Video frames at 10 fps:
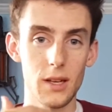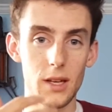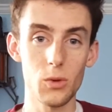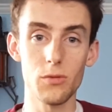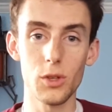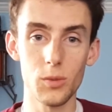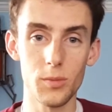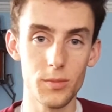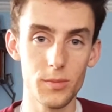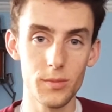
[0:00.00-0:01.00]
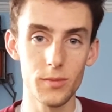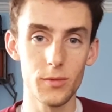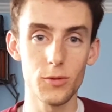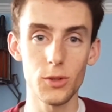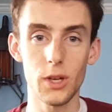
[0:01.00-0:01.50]
review
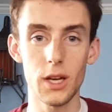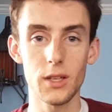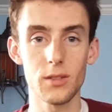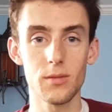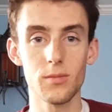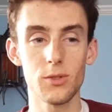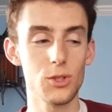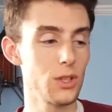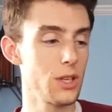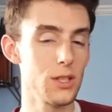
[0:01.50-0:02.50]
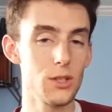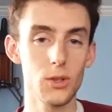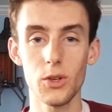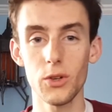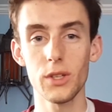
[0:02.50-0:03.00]
for you guys, just in case you're
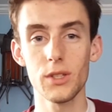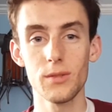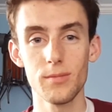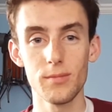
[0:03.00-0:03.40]
curious,